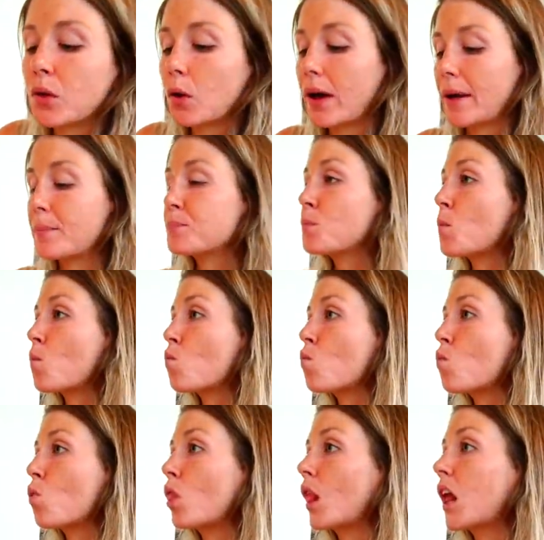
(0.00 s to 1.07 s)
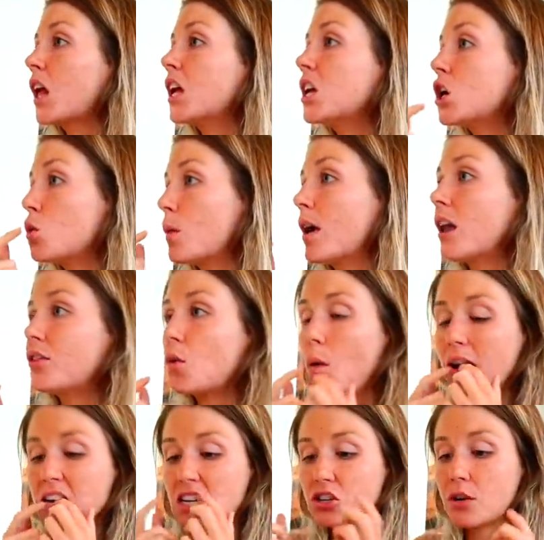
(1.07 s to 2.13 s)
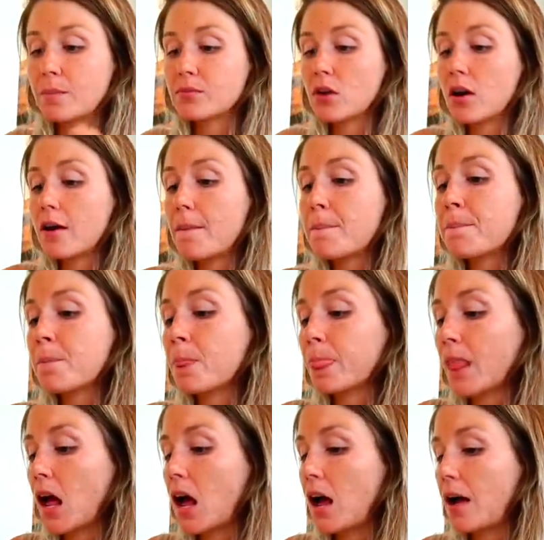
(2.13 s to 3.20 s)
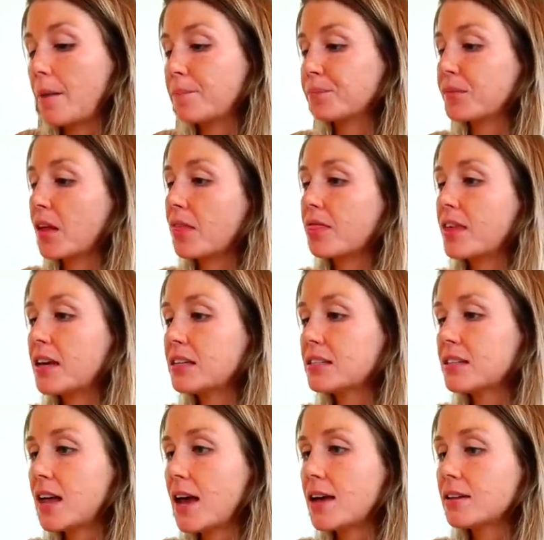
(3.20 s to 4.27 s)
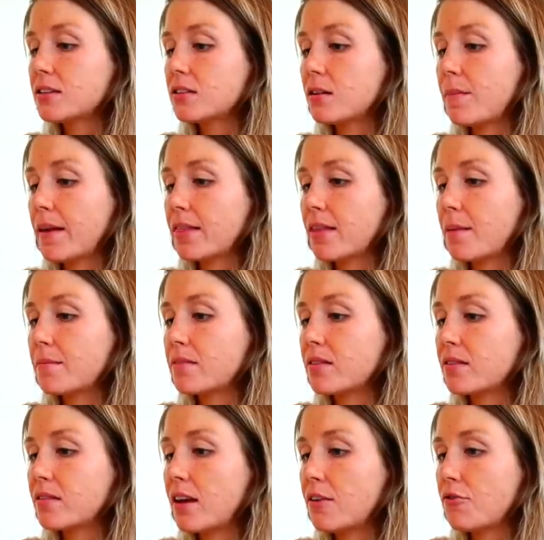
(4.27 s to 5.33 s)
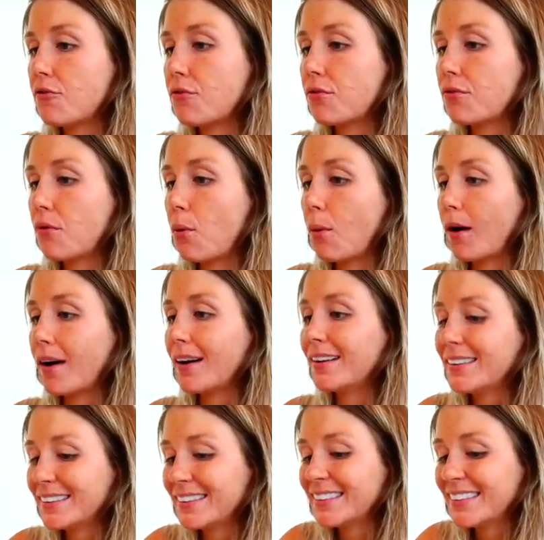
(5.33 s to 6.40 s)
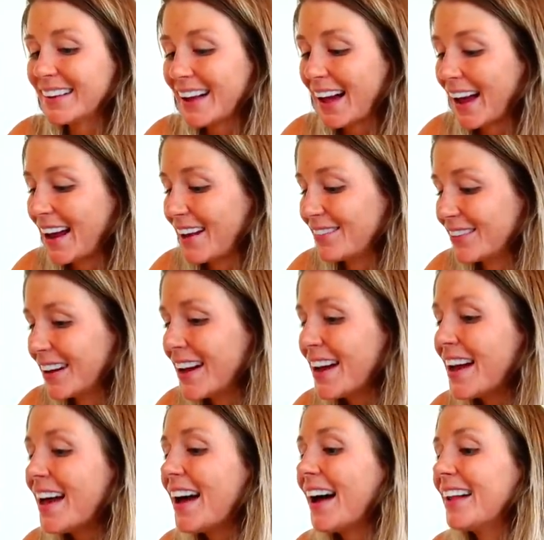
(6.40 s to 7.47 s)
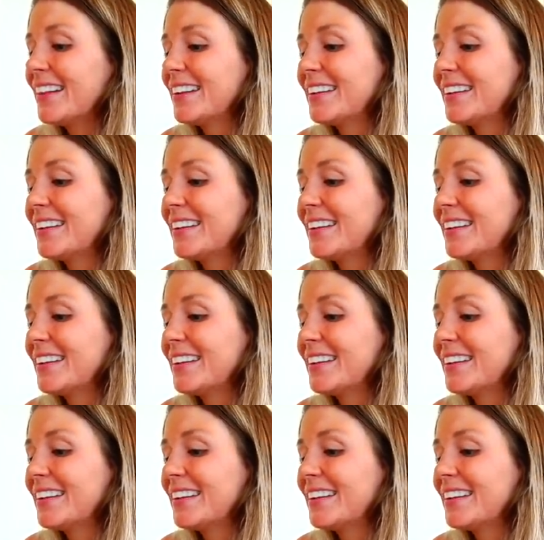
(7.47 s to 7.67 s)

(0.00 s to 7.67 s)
Okay, we got the whitening strips on. Um, this says to make them sit for, I have a